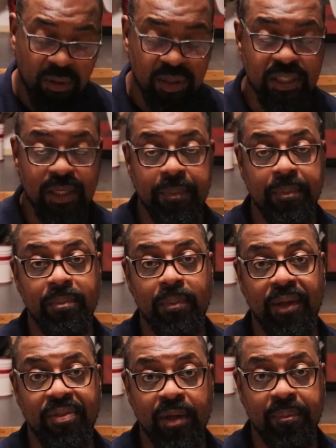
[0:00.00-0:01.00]
good job.
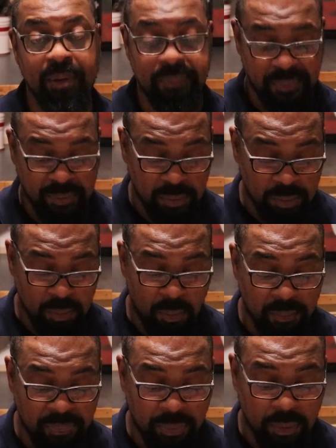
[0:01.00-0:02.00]
I think people
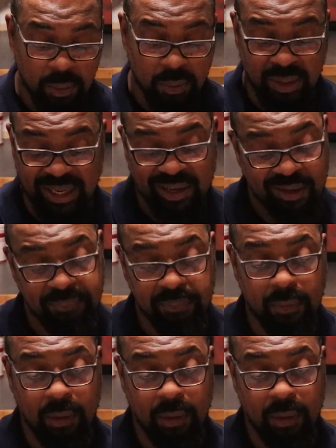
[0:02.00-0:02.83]
will like it,